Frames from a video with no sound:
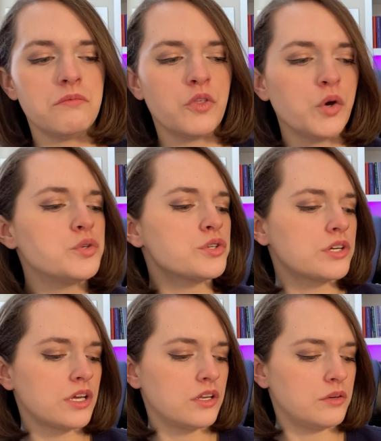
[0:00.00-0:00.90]
those are
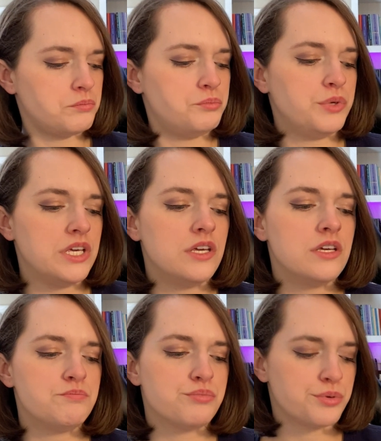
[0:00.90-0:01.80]
going to
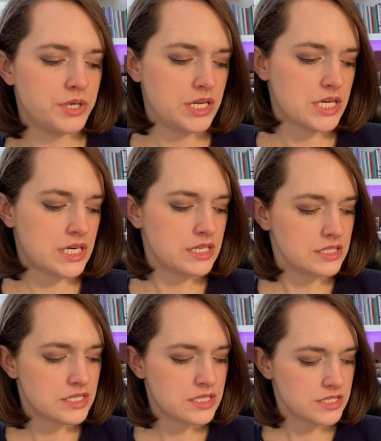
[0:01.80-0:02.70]
be pretty
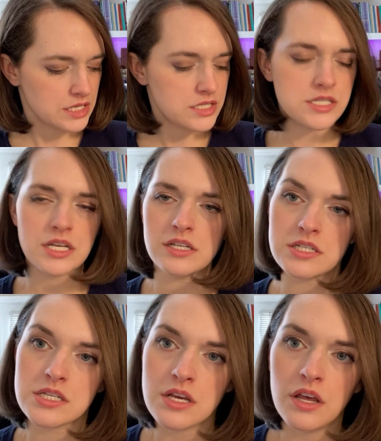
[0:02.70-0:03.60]

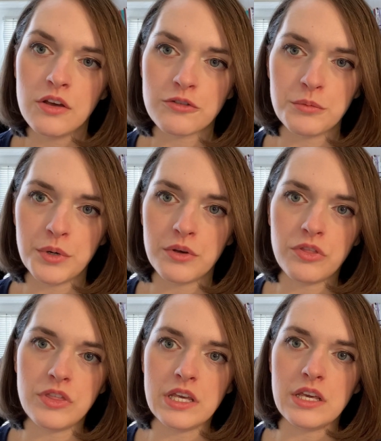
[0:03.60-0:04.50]
consistent for
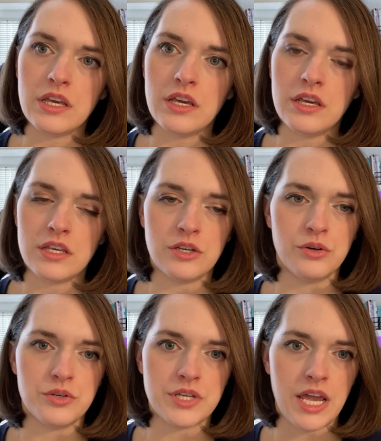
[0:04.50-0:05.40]
both the
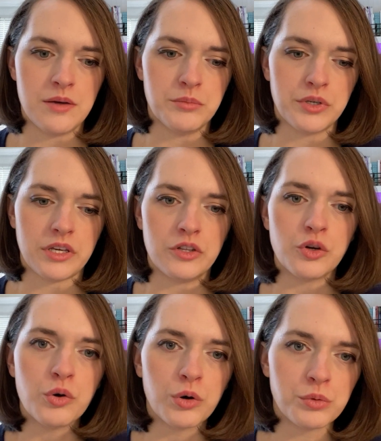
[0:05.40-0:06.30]
Hero's Handbook and the
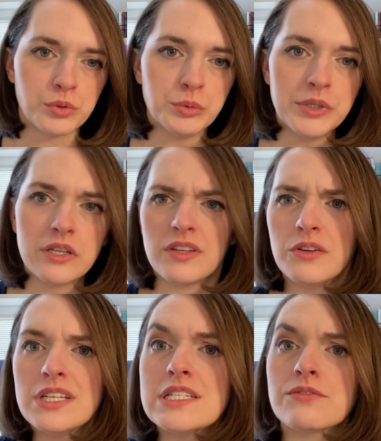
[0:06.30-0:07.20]
Core Rulebook. The
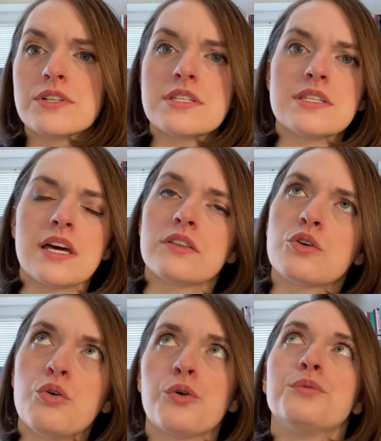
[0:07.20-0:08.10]
only difference is that the
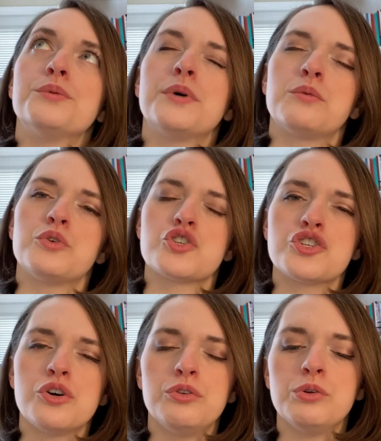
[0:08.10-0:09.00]
Core Rulebook will
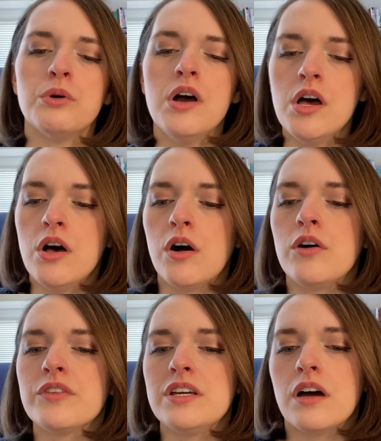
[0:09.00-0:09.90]
show you
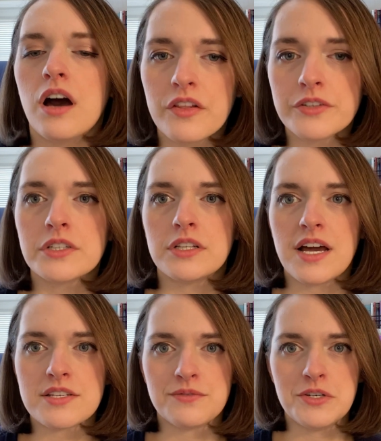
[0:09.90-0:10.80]
all the other
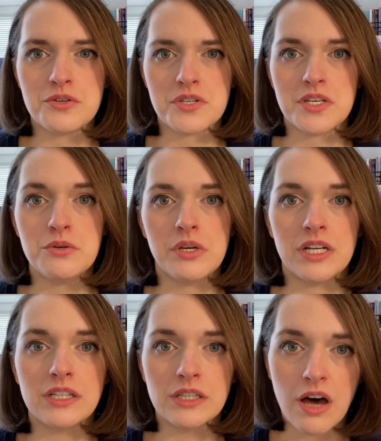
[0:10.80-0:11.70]
class features that you can
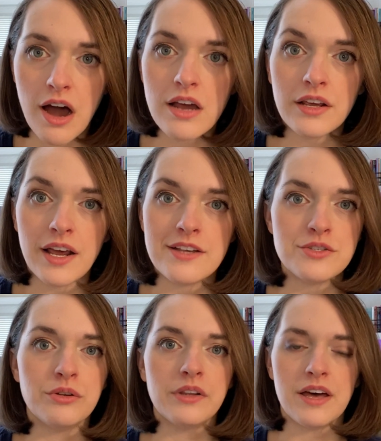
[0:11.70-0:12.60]
unlock as
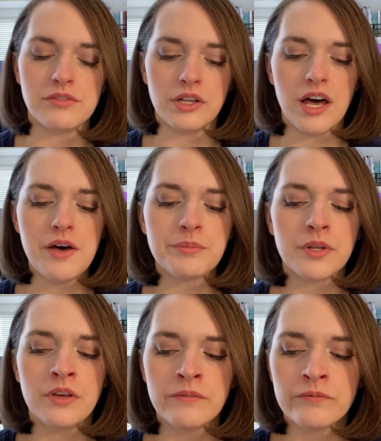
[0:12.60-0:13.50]
you level up,
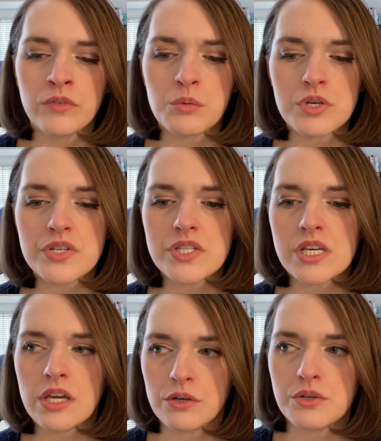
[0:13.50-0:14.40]
whereas the
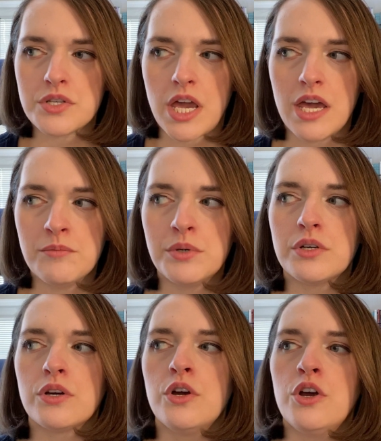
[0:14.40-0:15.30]
Hero's Handbook